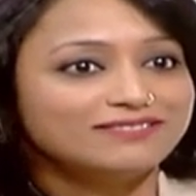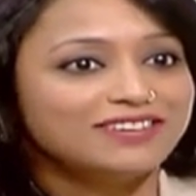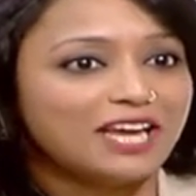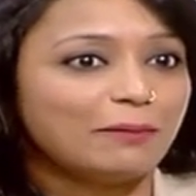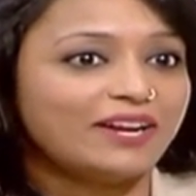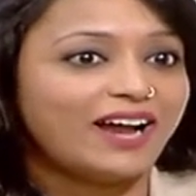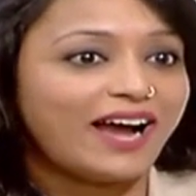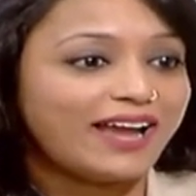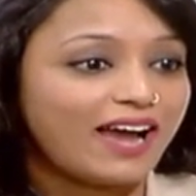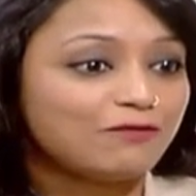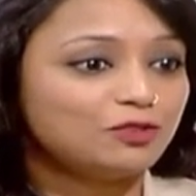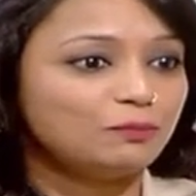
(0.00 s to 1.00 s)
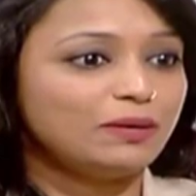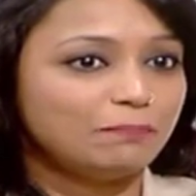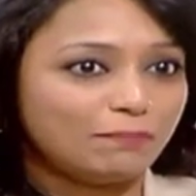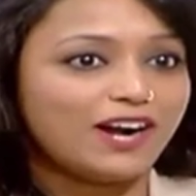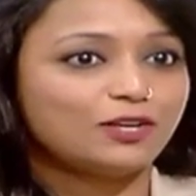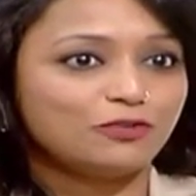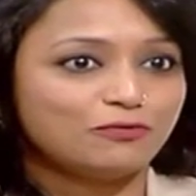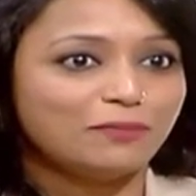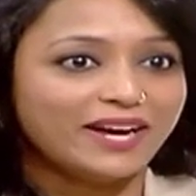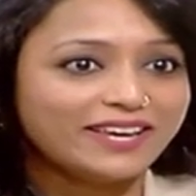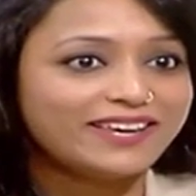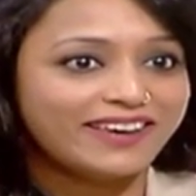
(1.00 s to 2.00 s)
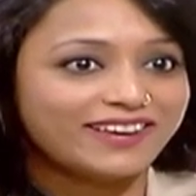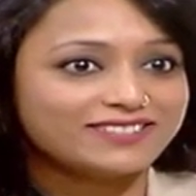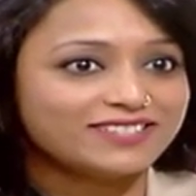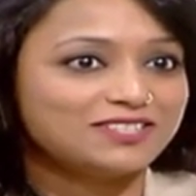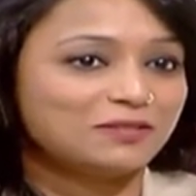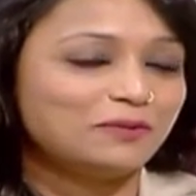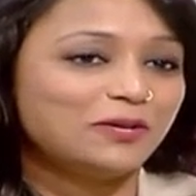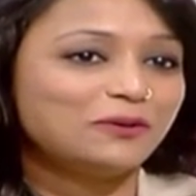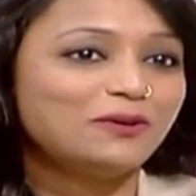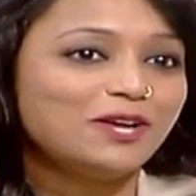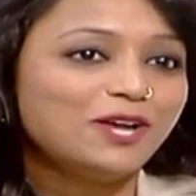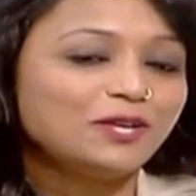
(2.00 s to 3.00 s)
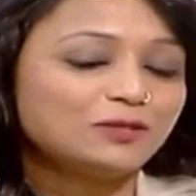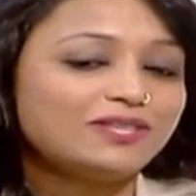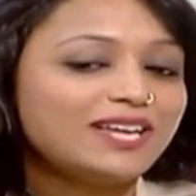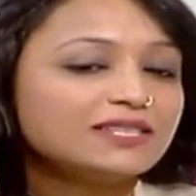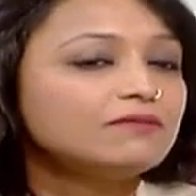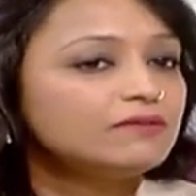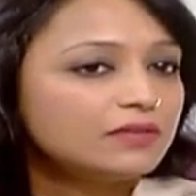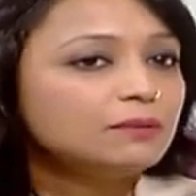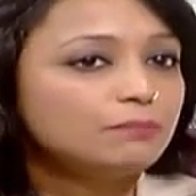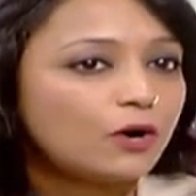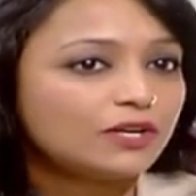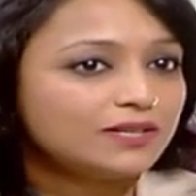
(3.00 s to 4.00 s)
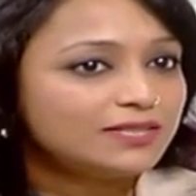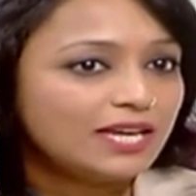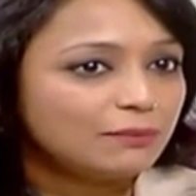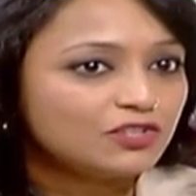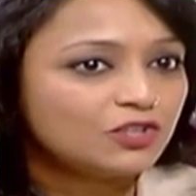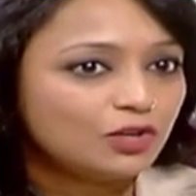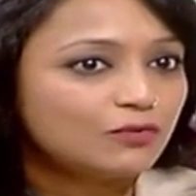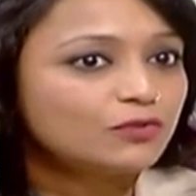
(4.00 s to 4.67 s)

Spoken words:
I mean, I have to be part of my care system, you know. So that's an important dimension of quality.